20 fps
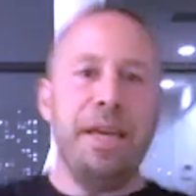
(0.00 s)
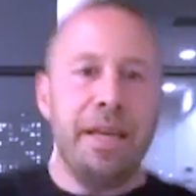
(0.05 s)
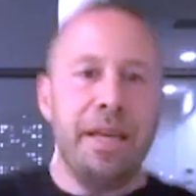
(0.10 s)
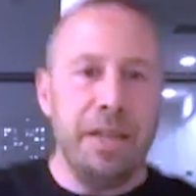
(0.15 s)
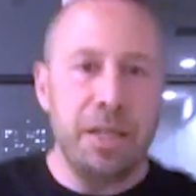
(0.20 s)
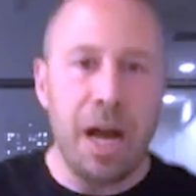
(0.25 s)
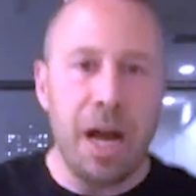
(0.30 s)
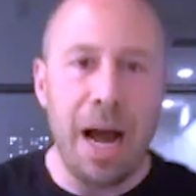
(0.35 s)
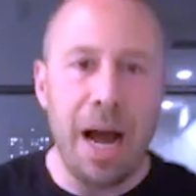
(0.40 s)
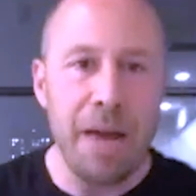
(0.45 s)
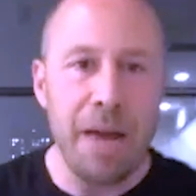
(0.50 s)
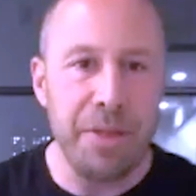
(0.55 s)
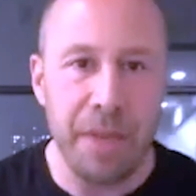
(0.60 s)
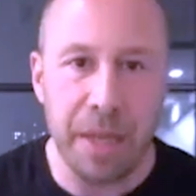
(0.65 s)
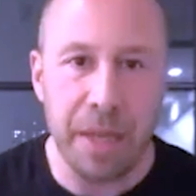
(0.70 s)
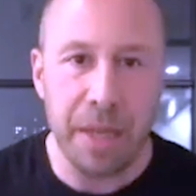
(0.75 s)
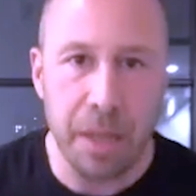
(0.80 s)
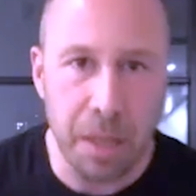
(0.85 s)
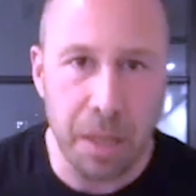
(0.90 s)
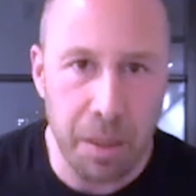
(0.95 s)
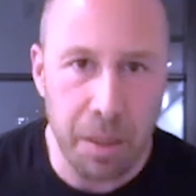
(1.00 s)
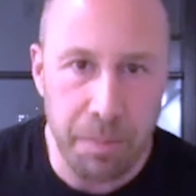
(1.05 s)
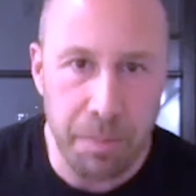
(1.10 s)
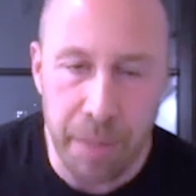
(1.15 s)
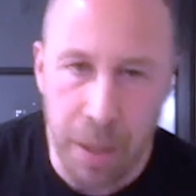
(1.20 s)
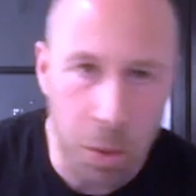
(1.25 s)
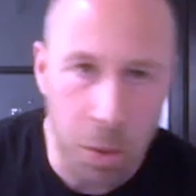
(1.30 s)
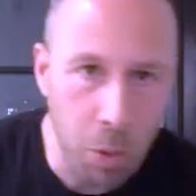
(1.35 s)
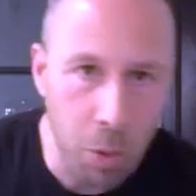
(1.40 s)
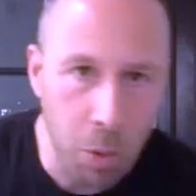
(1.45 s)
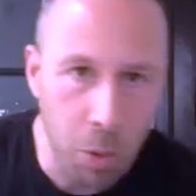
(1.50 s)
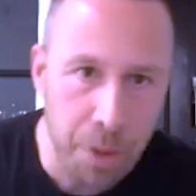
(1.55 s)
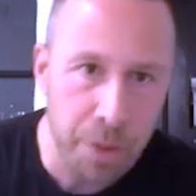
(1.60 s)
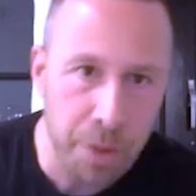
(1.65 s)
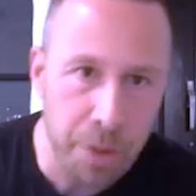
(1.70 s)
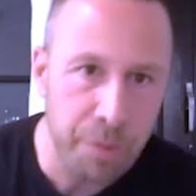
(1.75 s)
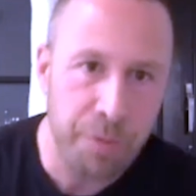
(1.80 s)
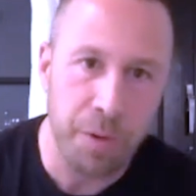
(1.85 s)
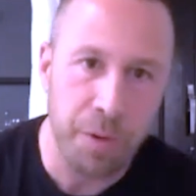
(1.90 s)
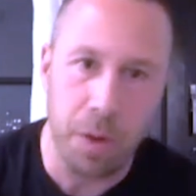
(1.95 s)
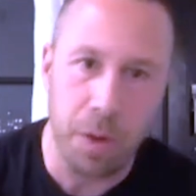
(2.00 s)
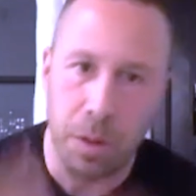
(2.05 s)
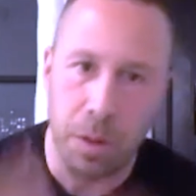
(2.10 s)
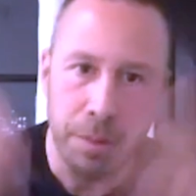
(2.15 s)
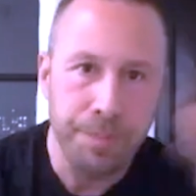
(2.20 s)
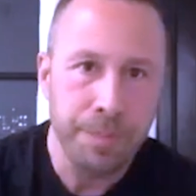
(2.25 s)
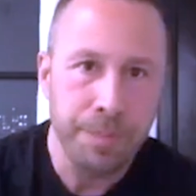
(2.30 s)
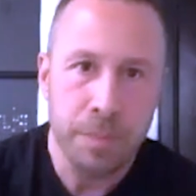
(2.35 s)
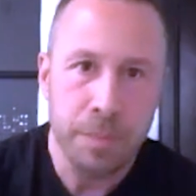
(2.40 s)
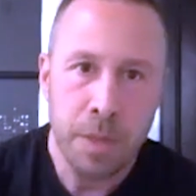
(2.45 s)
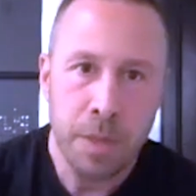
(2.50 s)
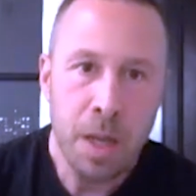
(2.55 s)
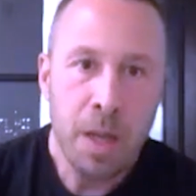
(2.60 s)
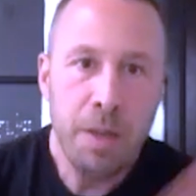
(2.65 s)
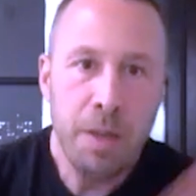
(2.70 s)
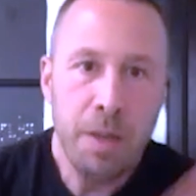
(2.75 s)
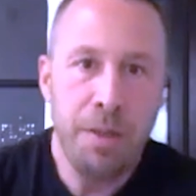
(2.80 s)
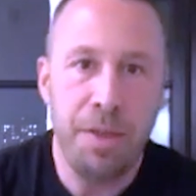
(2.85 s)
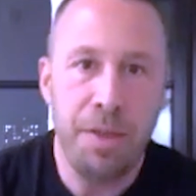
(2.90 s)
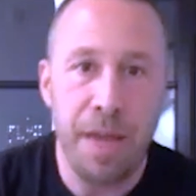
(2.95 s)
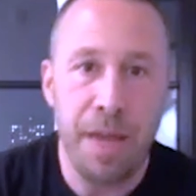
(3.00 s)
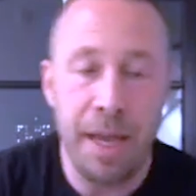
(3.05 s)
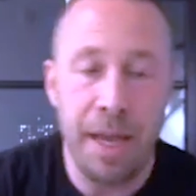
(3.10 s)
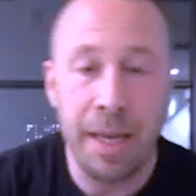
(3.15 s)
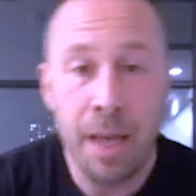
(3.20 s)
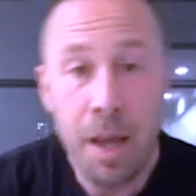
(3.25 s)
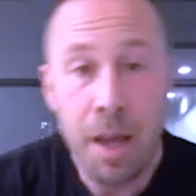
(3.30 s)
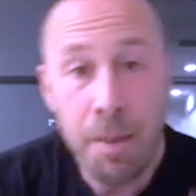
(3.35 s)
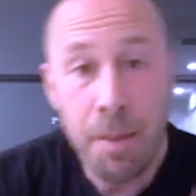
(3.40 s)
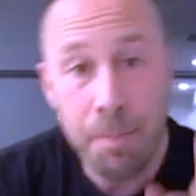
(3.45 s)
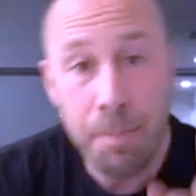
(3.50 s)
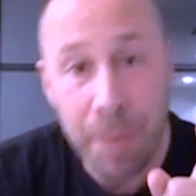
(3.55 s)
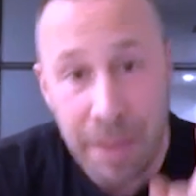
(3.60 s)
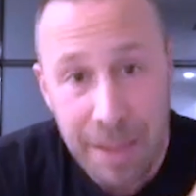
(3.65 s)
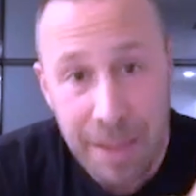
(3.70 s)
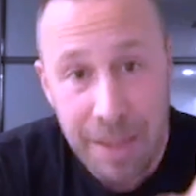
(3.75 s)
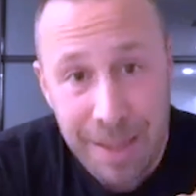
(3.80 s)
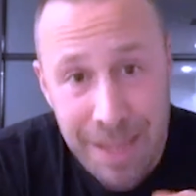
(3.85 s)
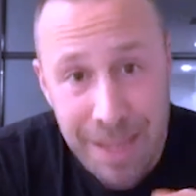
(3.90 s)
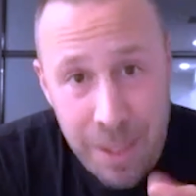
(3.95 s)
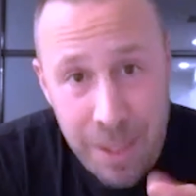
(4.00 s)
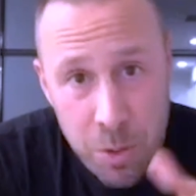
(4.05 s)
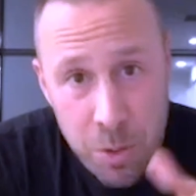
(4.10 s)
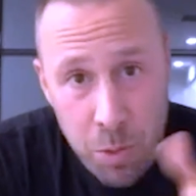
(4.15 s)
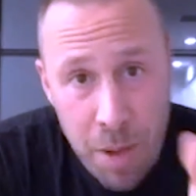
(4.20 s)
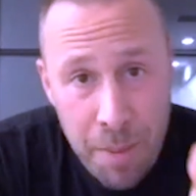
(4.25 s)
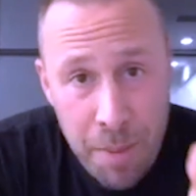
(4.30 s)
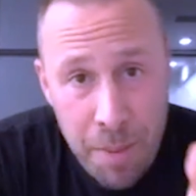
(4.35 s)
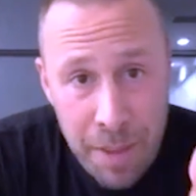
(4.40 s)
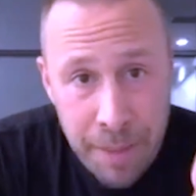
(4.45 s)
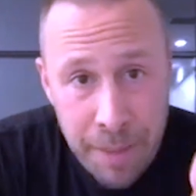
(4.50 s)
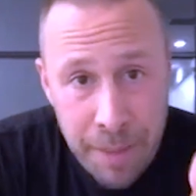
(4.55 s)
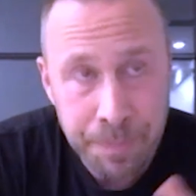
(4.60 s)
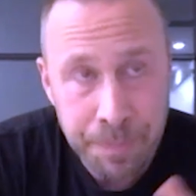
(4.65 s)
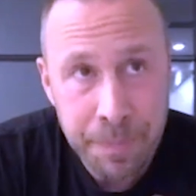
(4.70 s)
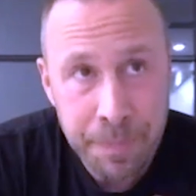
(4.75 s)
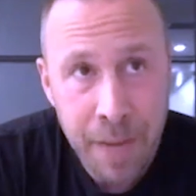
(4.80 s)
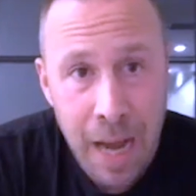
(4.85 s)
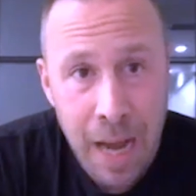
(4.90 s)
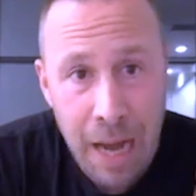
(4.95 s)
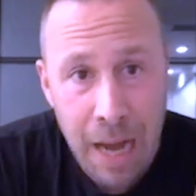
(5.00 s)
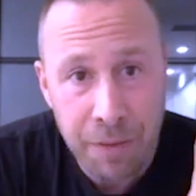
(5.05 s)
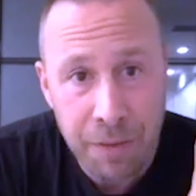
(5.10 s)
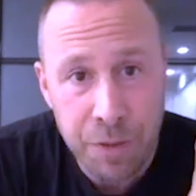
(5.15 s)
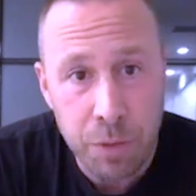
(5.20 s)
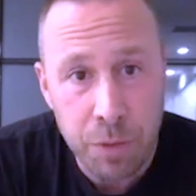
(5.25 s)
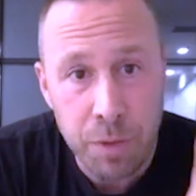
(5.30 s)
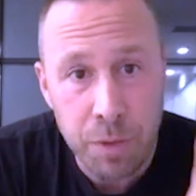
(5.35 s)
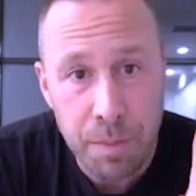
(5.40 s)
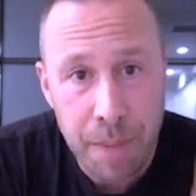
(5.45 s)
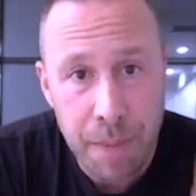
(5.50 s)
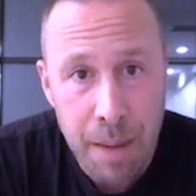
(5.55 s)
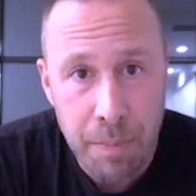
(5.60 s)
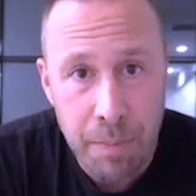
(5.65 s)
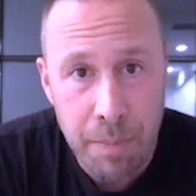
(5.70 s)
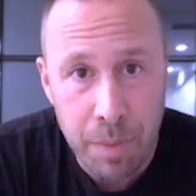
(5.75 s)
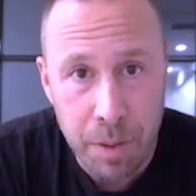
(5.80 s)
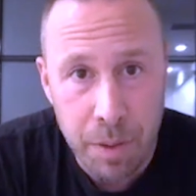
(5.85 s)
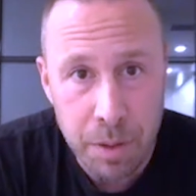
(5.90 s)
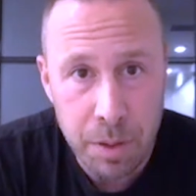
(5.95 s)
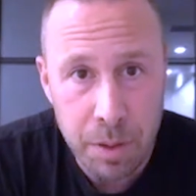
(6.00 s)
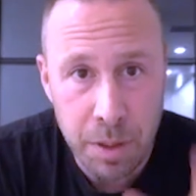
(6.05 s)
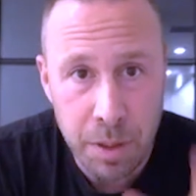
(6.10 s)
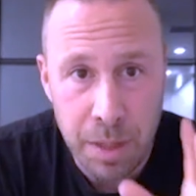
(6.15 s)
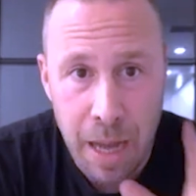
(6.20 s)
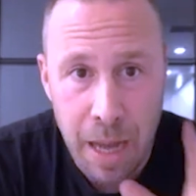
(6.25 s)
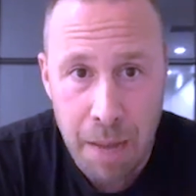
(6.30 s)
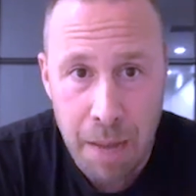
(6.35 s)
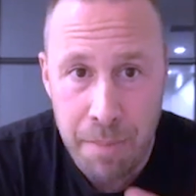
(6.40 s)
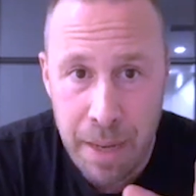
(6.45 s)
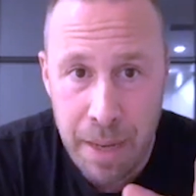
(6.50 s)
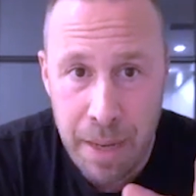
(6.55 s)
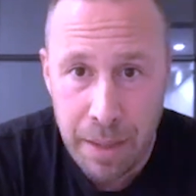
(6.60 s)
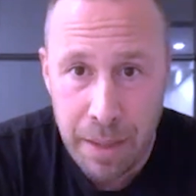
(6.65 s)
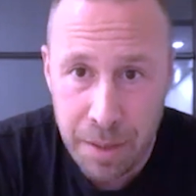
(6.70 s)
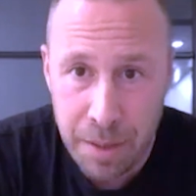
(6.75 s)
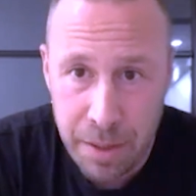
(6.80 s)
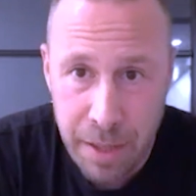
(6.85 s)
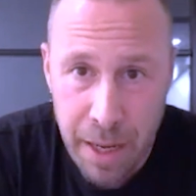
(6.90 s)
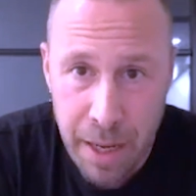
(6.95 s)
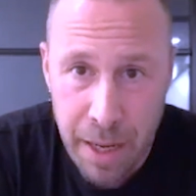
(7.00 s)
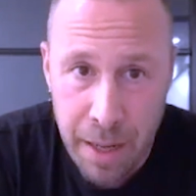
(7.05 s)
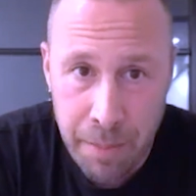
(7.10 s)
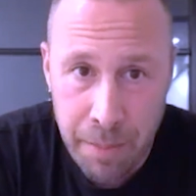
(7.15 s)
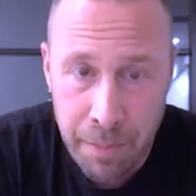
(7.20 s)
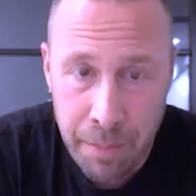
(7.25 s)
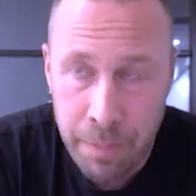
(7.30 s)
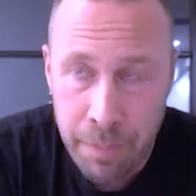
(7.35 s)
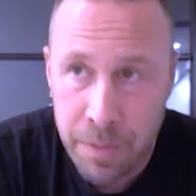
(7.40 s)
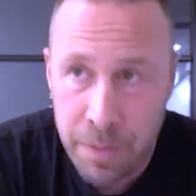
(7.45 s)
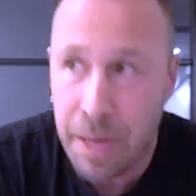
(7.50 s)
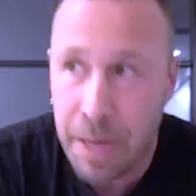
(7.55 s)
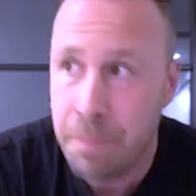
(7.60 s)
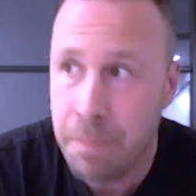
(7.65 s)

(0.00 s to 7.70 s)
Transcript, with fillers: it's, I think it can be a wonderful thing. But these women have to remember to not make the same same